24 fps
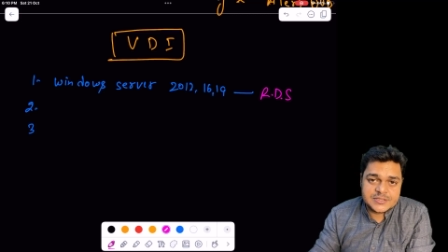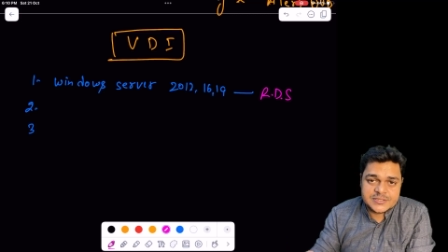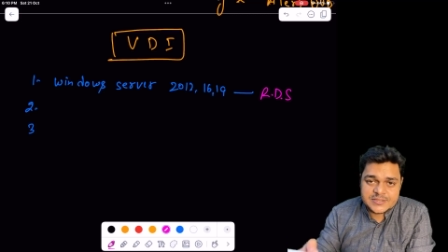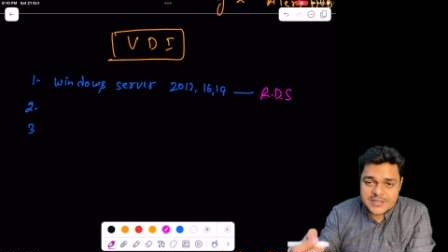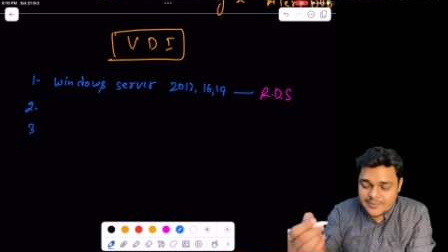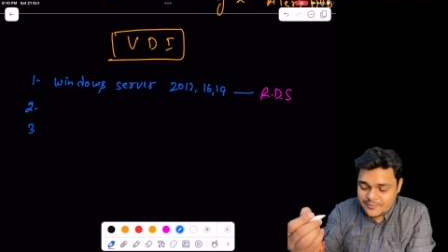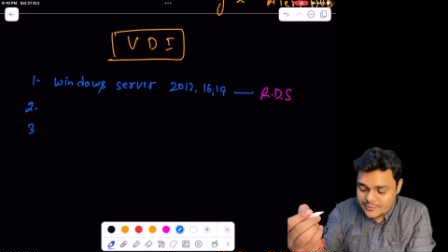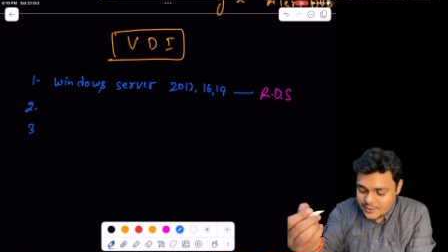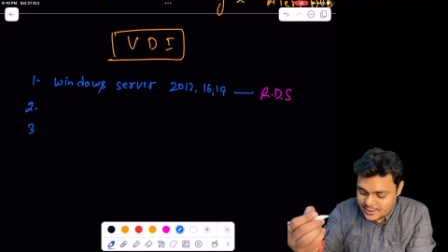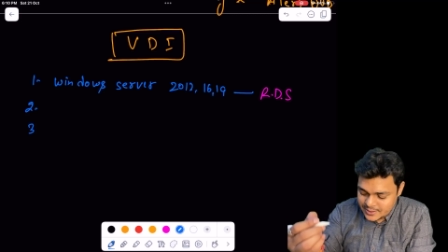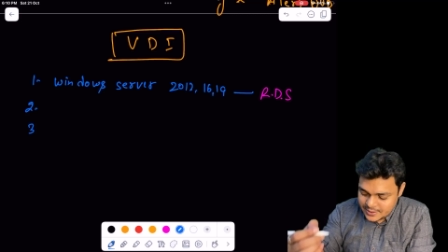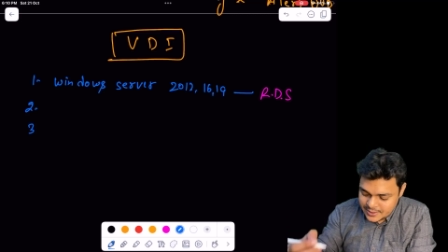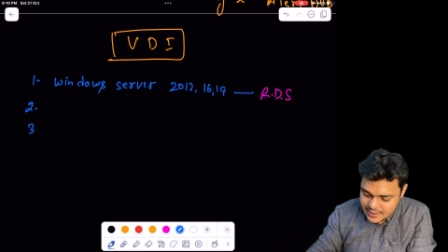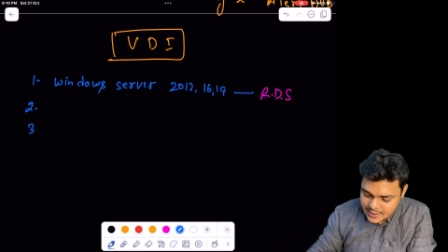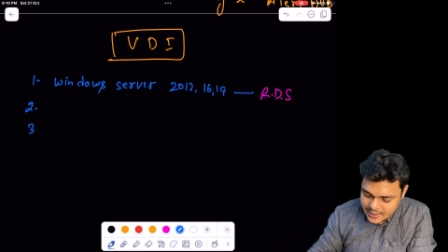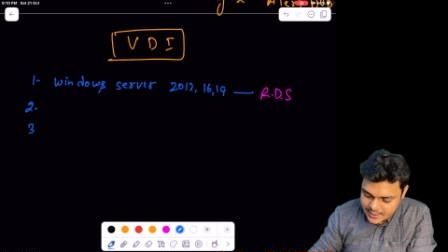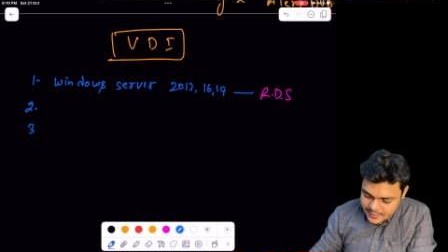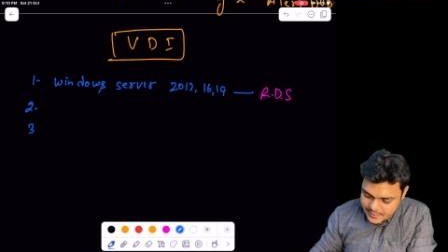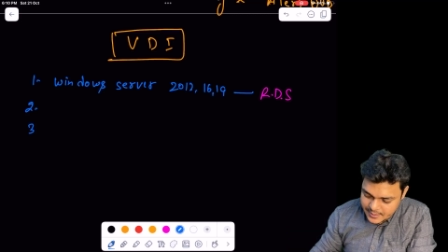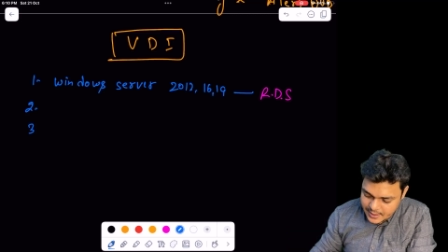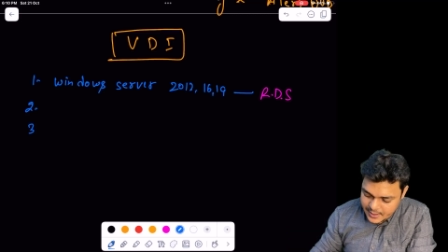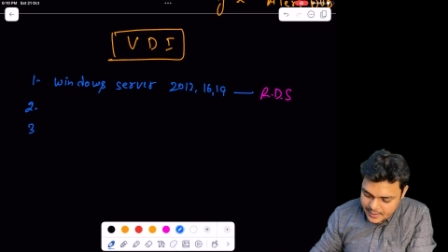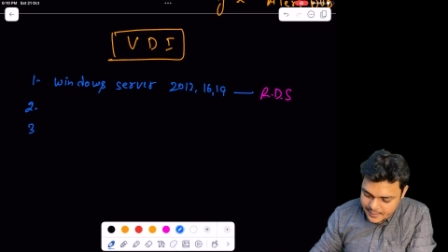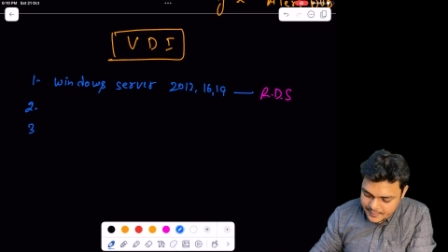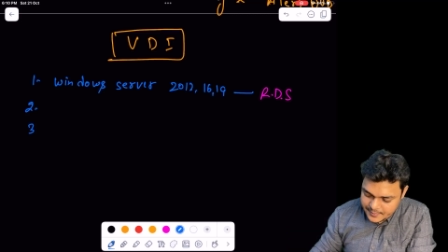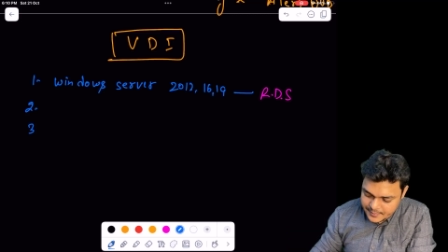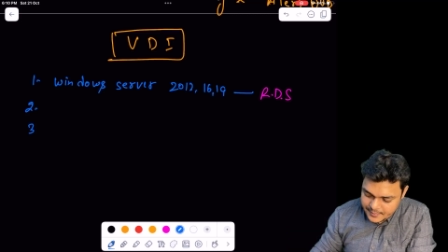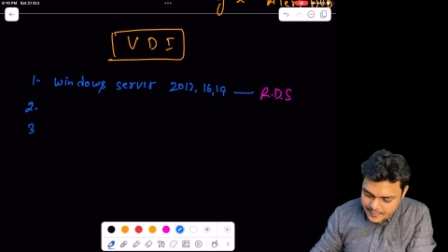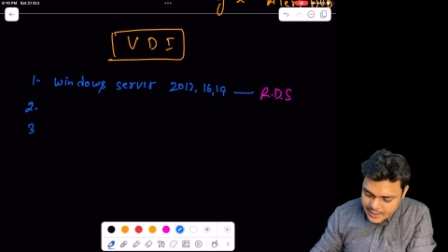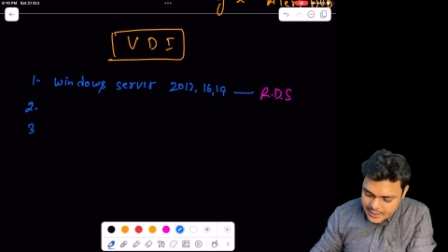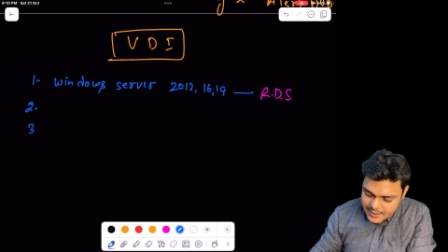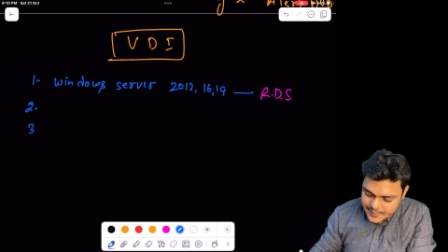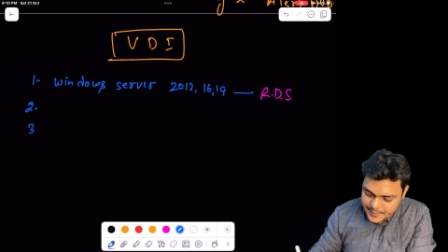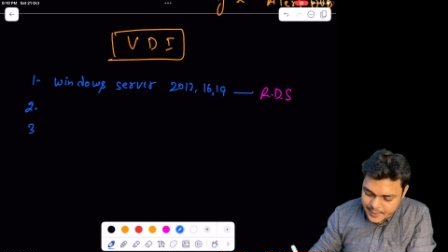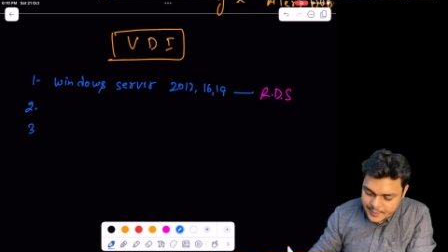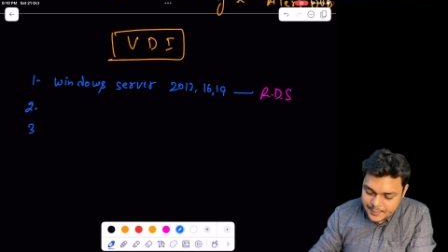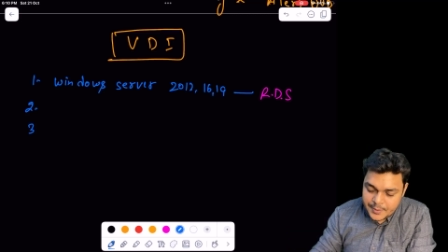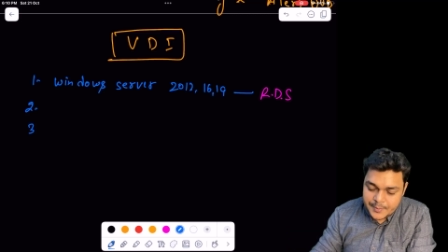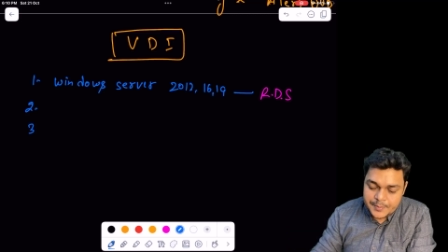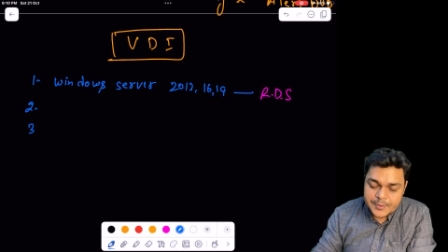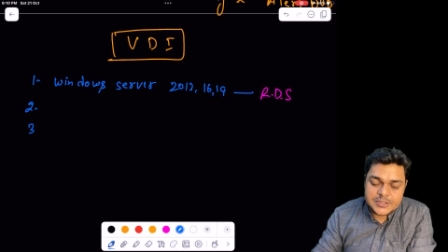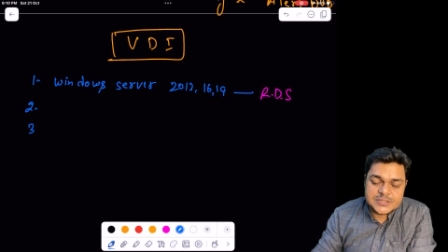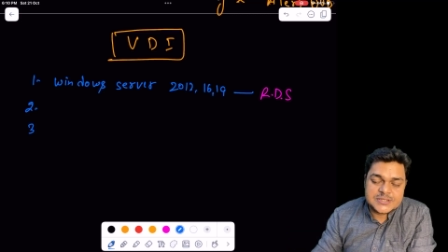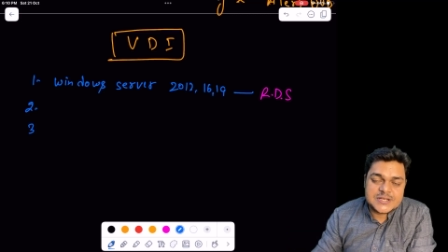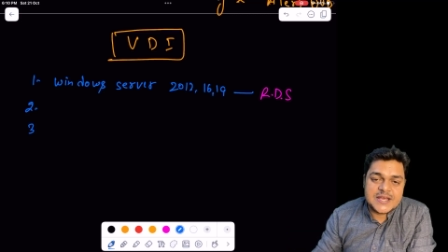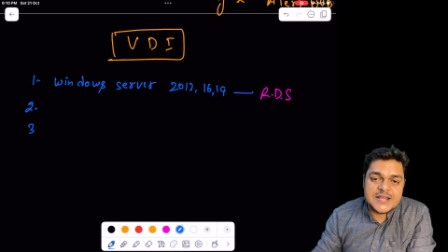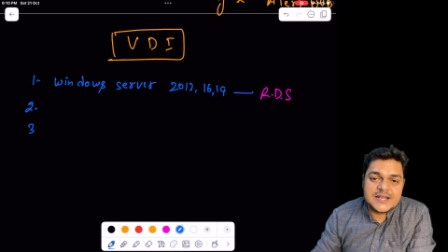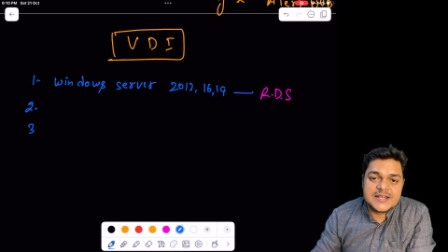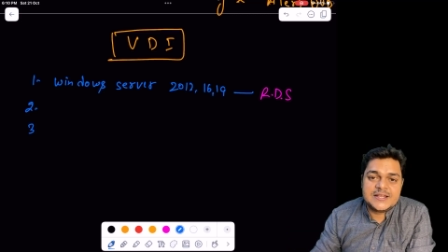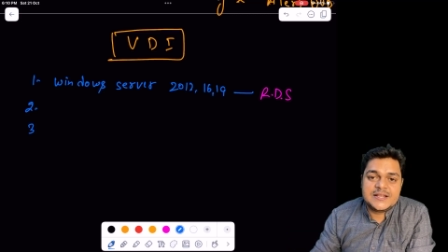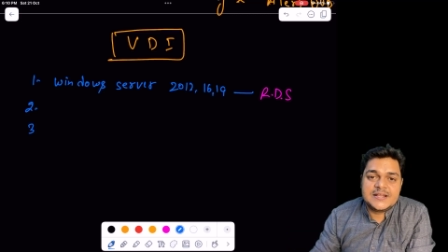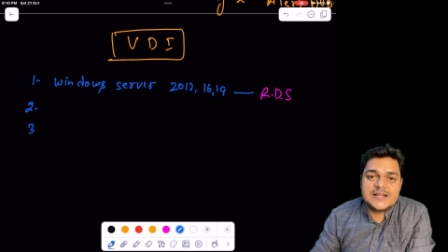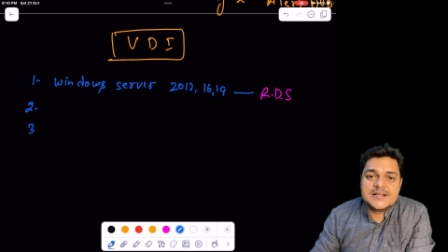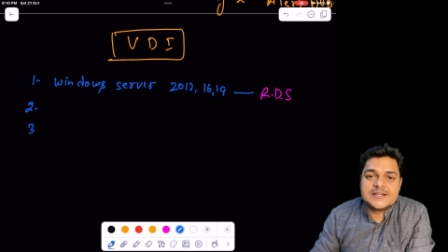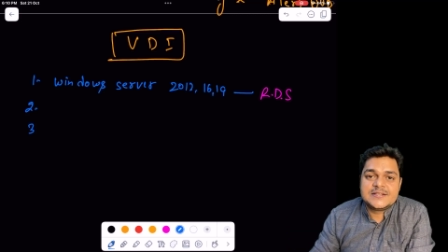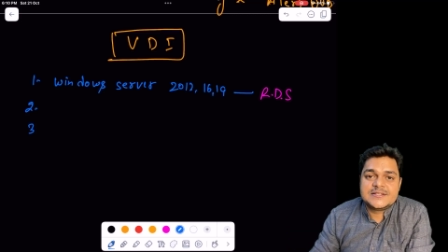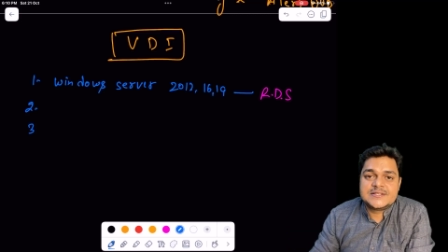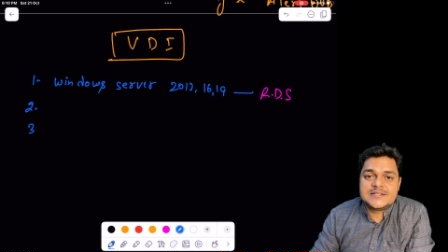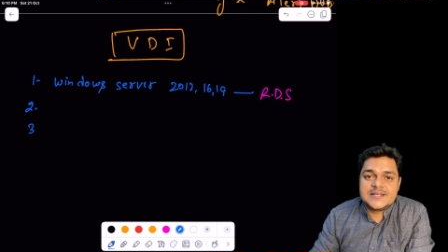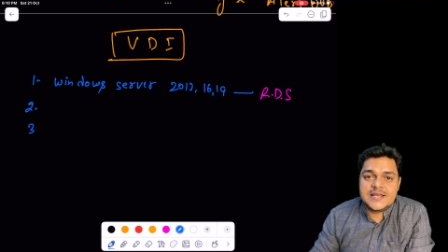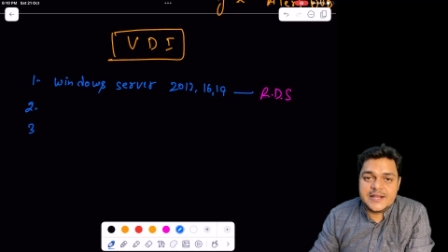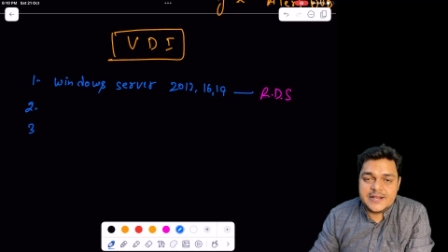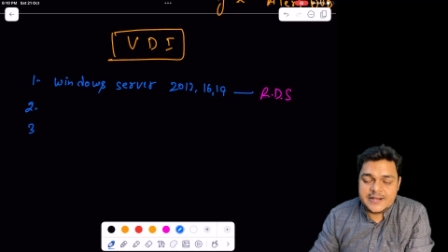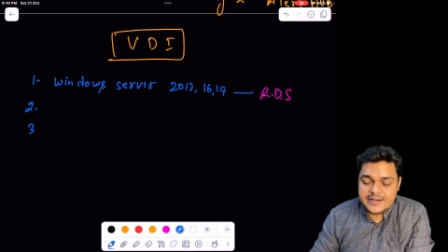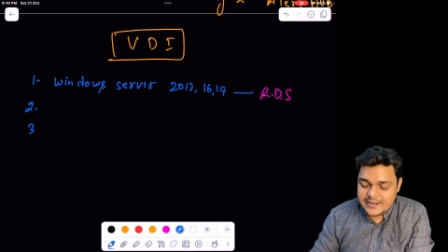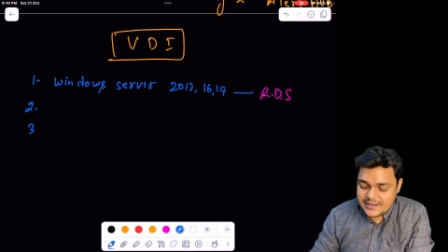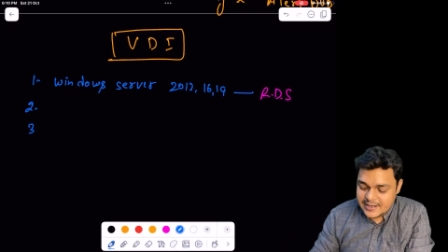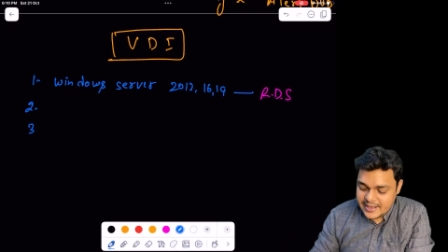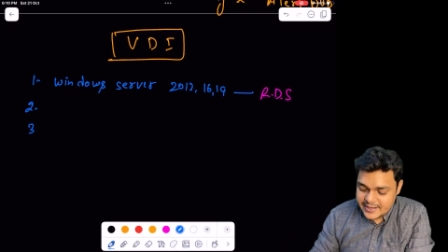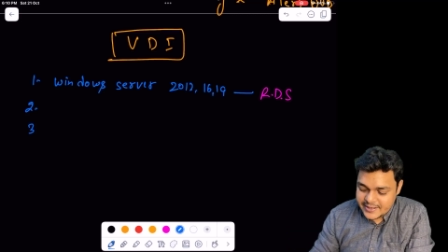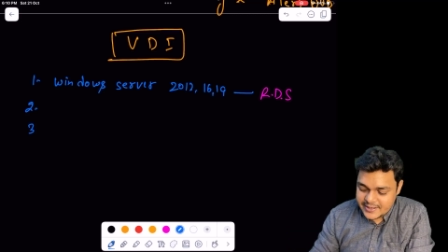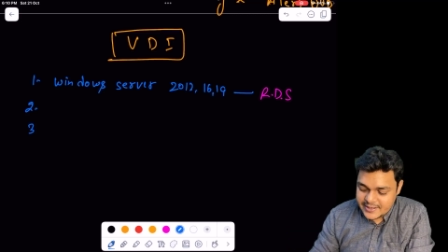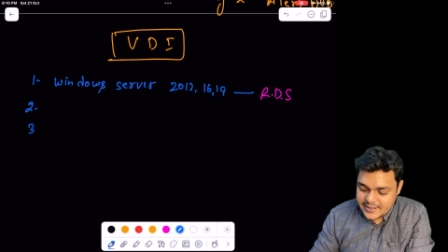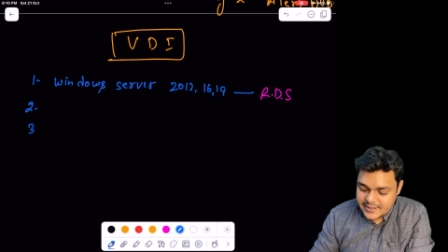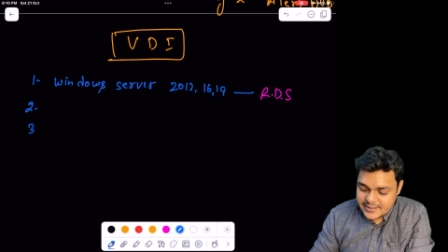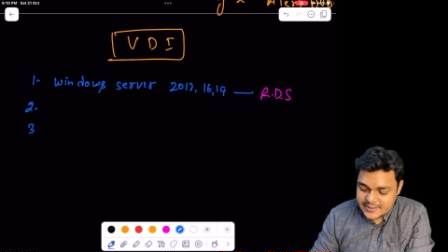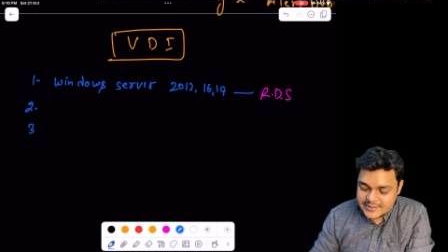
Someone, um, multiple people can say like, uh,